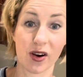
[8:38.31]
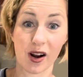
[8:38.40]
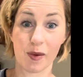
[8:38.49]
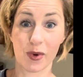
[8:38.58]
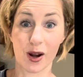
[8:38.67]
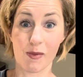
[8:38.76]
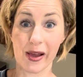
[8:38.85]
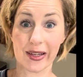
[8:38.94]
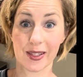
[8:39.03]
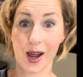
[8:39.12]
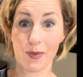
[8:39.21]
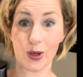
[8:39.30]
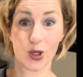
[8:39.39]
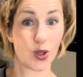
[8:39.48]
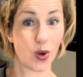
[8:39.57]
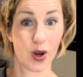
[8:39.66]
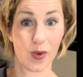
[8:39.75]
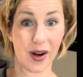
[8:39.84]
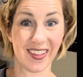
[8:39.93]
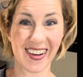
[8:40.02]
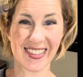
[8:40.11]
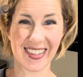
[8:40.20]
and I'm gonna mix it up and show you what it
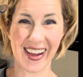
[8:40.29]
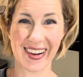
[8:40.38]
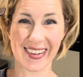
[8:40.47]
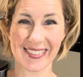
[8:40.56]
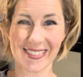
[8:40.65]
looks like.